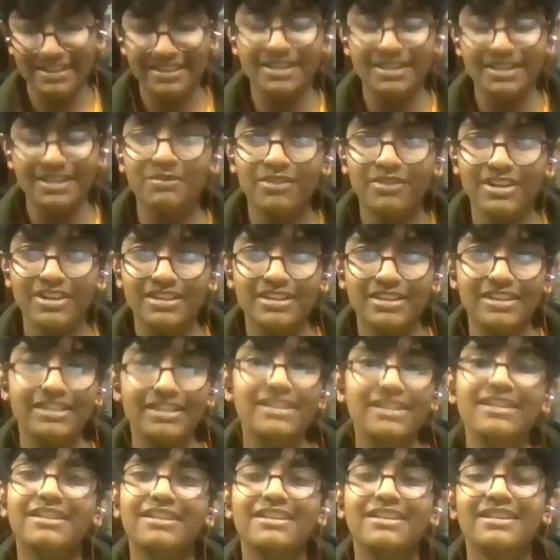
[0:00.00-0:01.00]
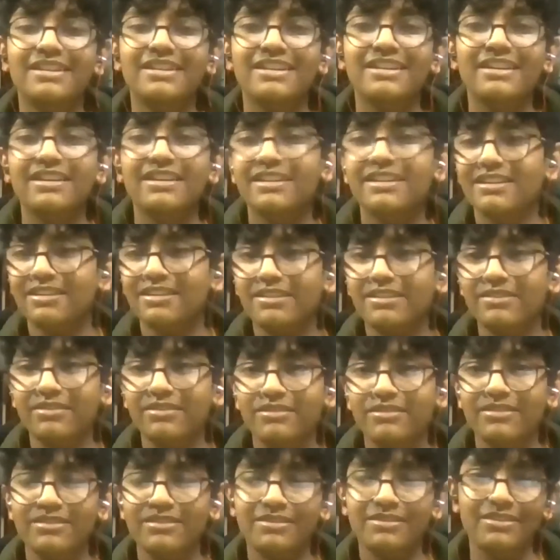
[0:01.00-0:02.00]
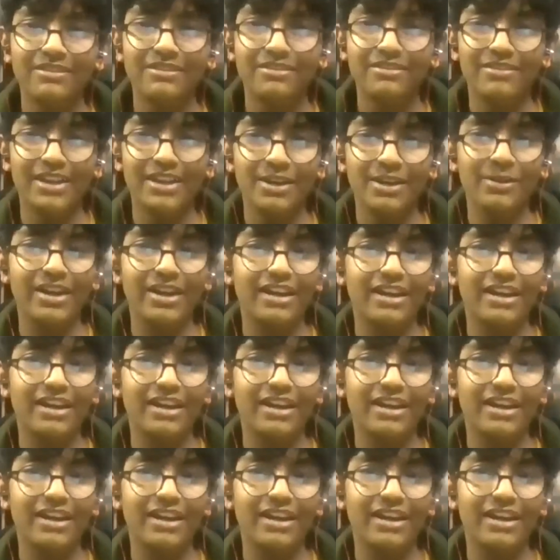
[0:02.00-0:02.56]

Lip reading: is worth it. When you get